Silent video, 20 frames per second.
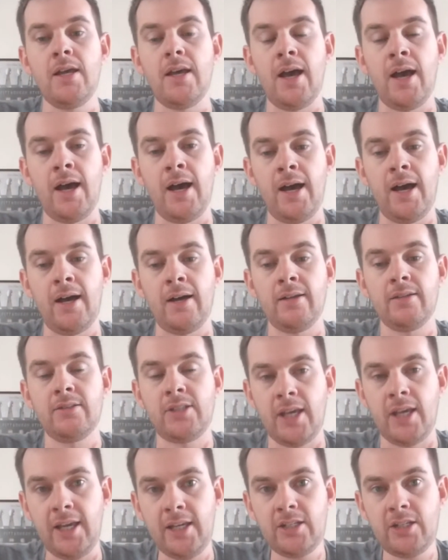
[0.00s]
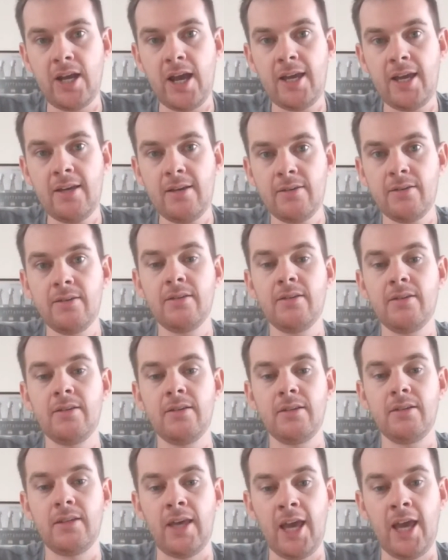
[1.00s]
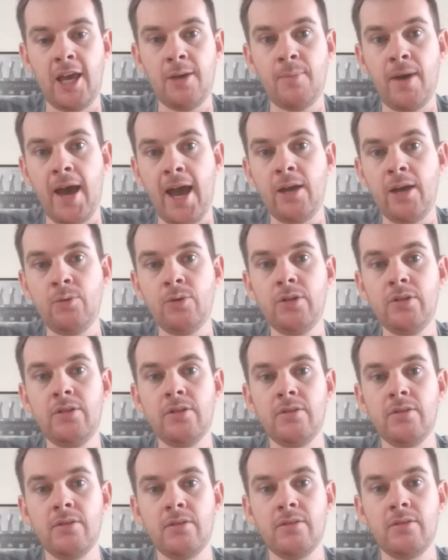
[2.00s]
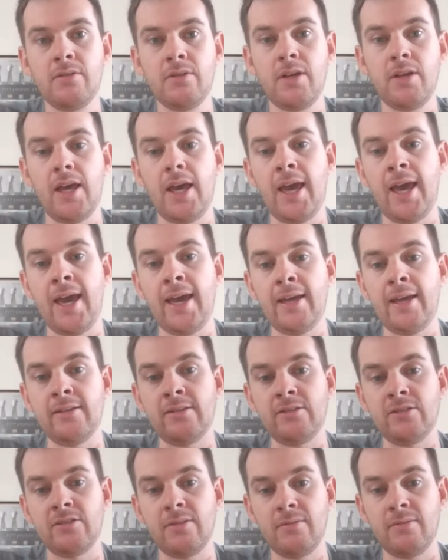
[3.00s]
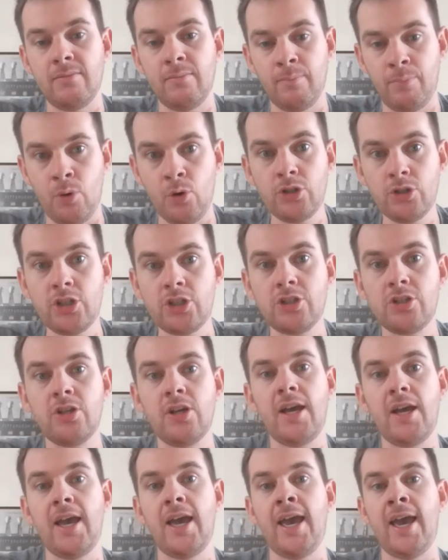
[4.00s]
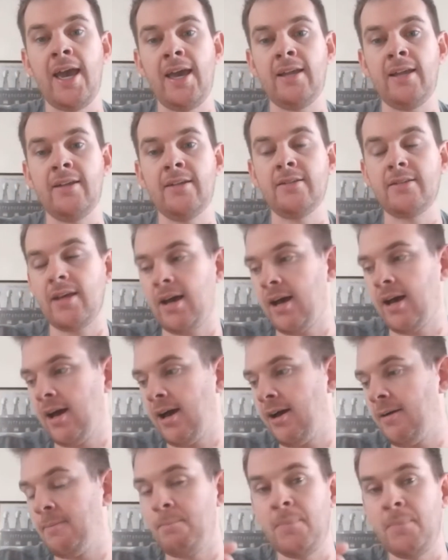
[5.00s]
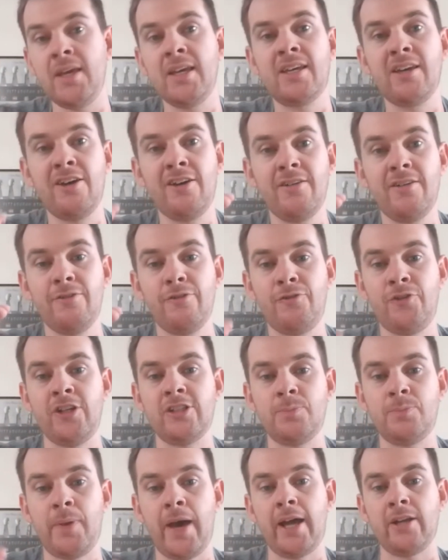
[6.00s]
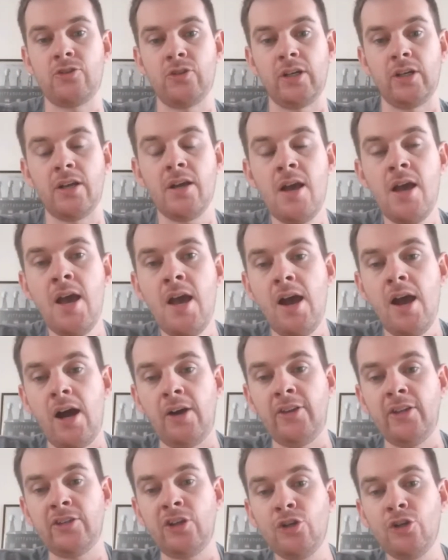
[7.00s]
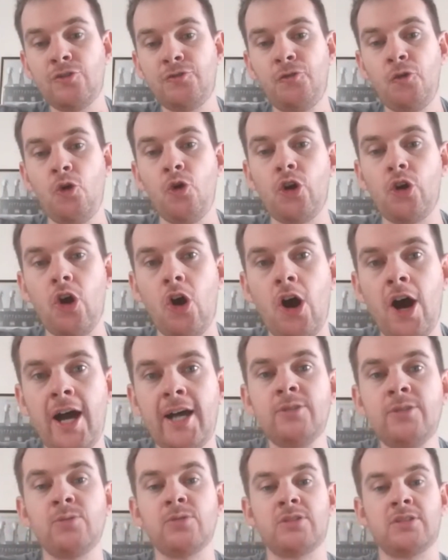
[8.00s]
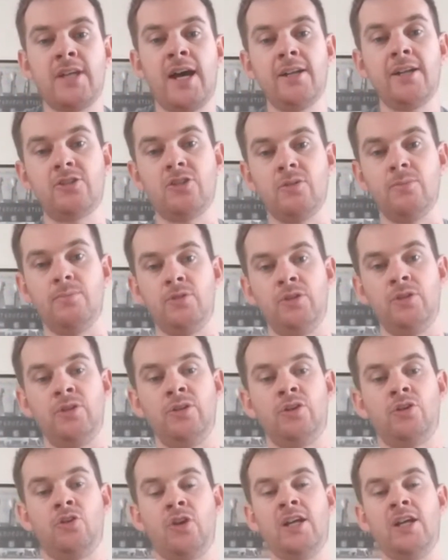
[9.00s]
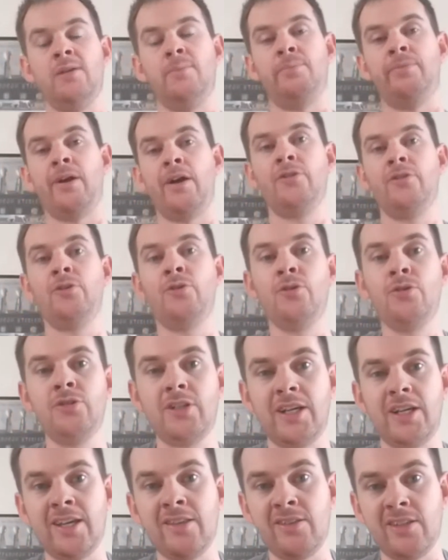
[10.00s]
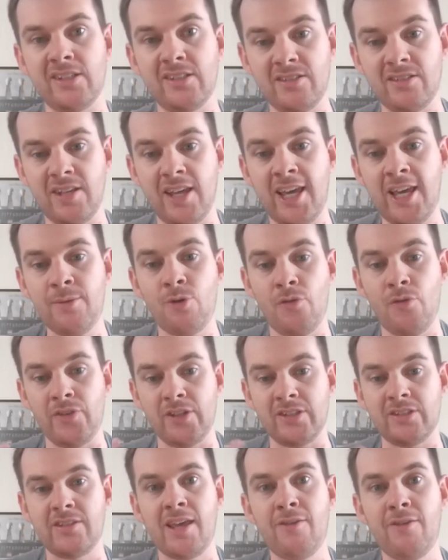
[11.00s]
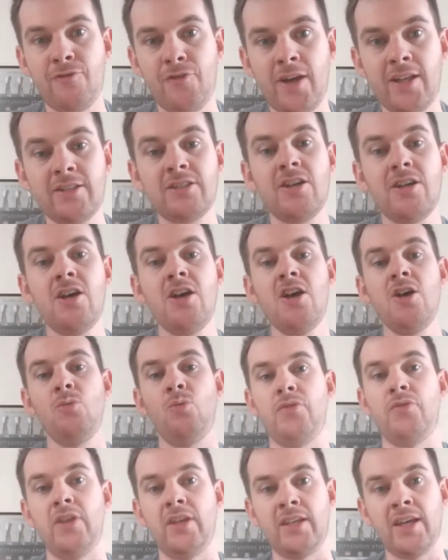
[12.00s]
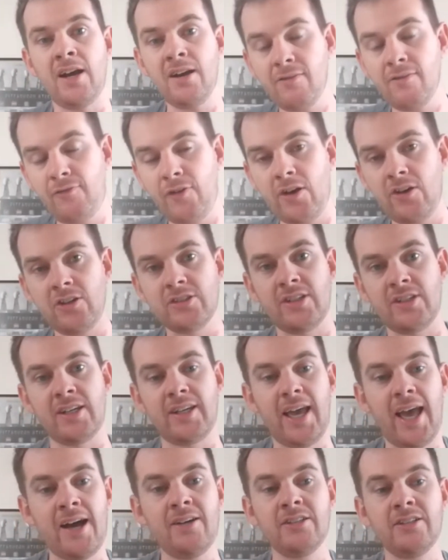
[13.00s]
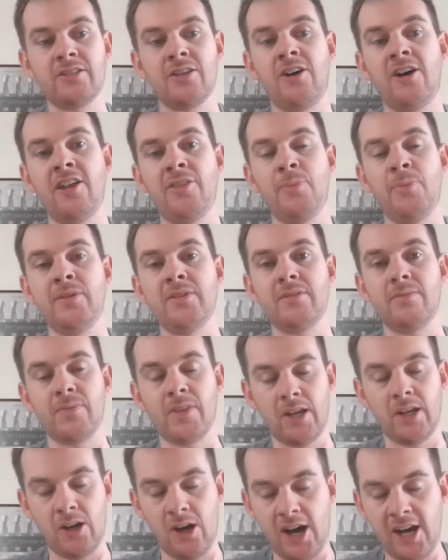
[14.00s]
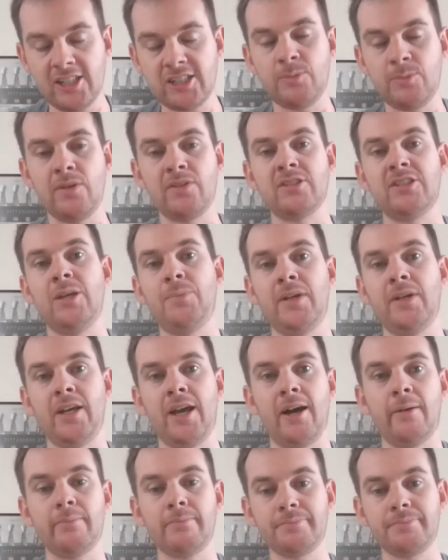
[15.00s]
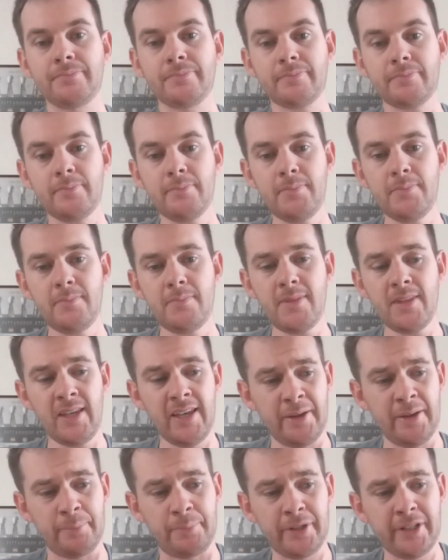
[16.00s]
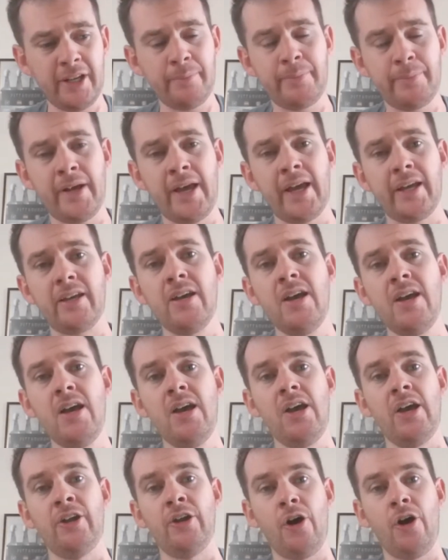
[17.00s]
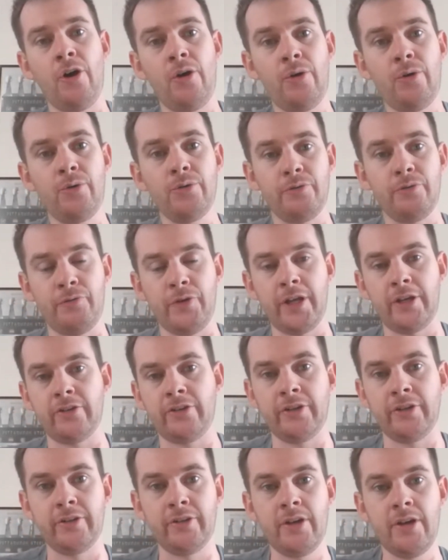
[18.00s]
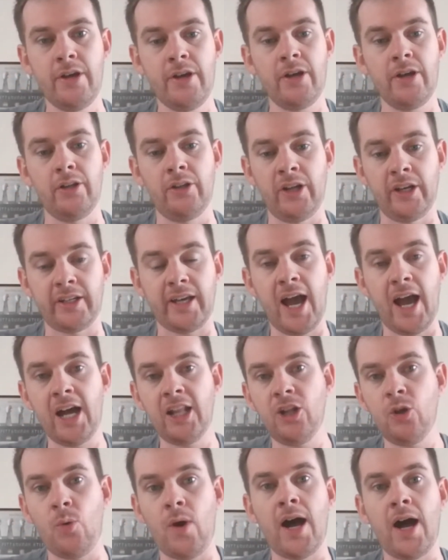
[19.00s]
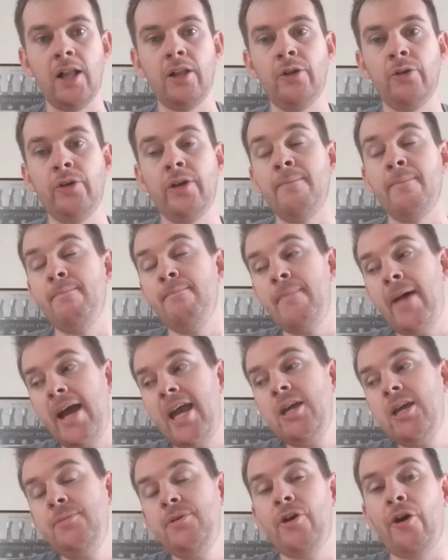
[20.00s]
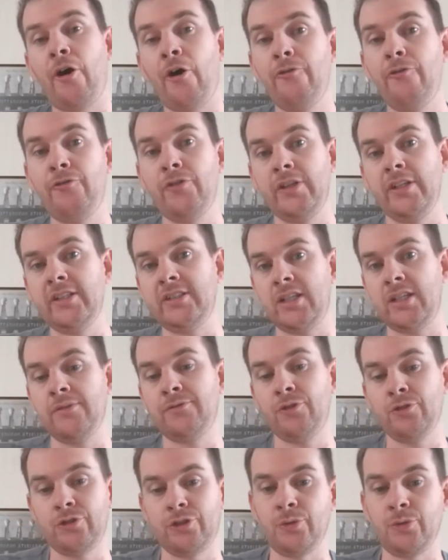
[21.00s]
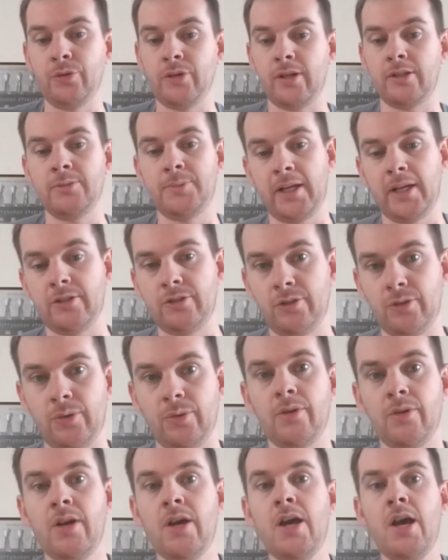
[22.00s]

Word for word: Uh, TJ, Cam Heyward, and Bush and uh, Minkah Fitzpatrick. I think those four guys will start to you know, create a brotherhood in this team on this defense with the young fellas like Alex Highsmith, Highsmith stepping up and bringing back an old veteran like Alualu and maybe hopefully Stephon Tuitt comes back too.